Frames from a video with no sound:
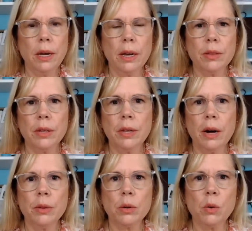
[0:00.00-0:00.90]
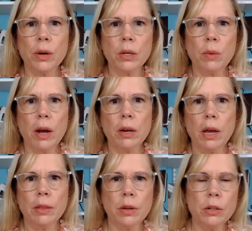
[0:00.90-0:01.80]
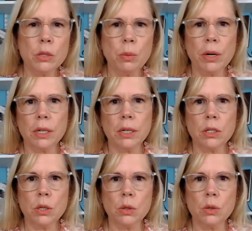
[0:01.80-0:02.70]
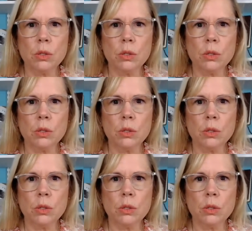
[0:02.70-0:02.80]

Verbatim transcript: and then now they're going around and they're spreading it too.